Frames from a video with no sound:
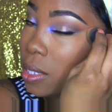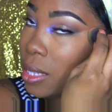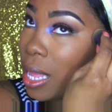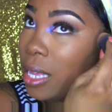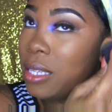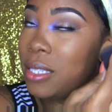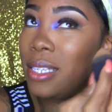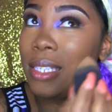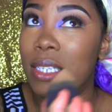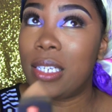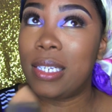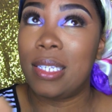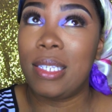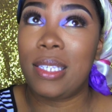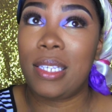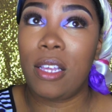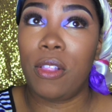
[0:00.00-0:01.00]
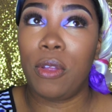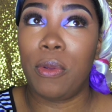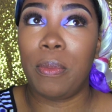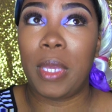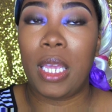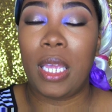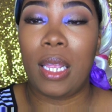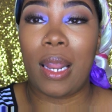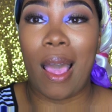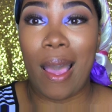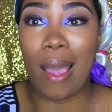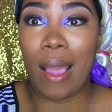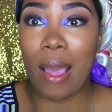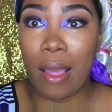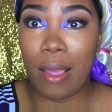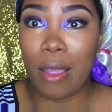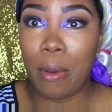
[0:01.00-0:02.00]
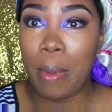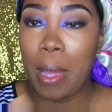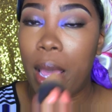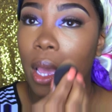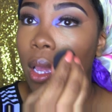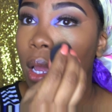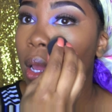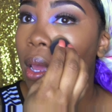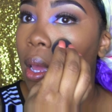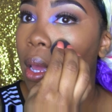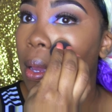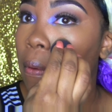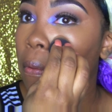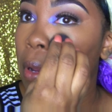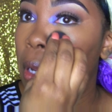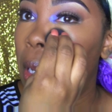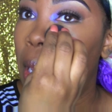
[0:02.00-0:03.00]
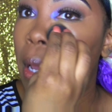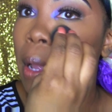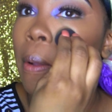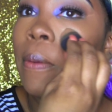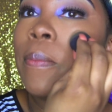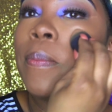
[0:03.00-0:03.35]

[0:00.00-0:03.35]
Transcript: like doesn't concealer mean I got your back? Really?